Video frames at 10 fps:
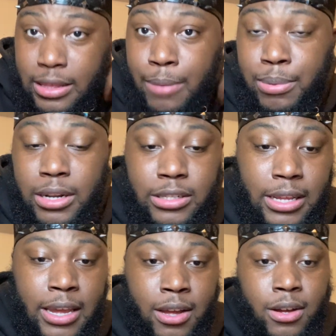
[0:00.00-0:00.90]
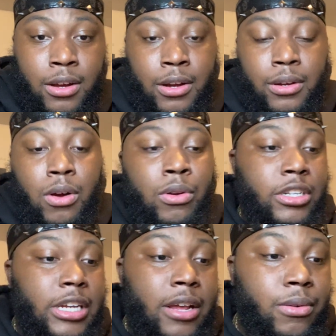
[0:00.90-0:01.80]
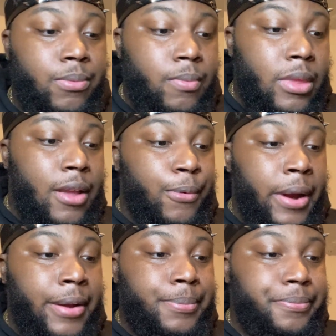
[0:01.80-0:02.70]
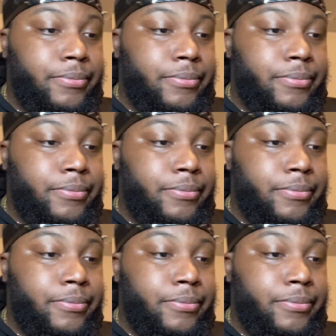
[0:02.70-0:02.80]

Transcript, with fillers: that brothers did uh, on the channel, right?